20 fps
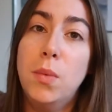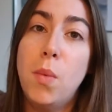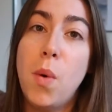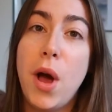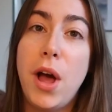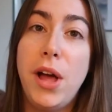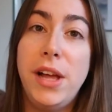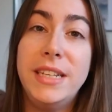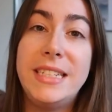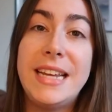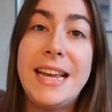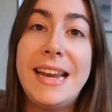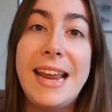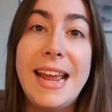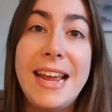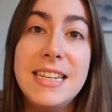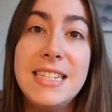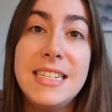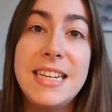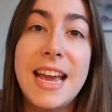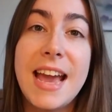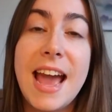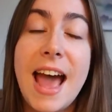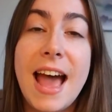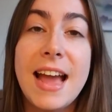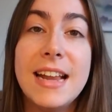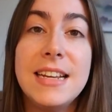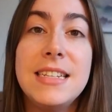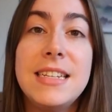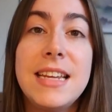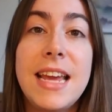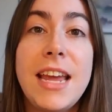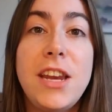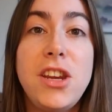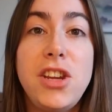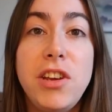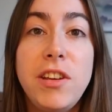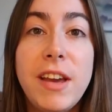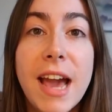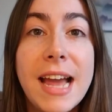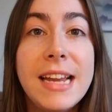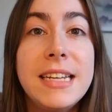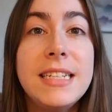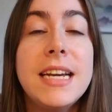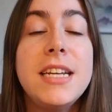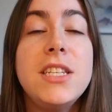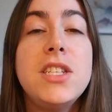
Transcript: world in India and in Uganda,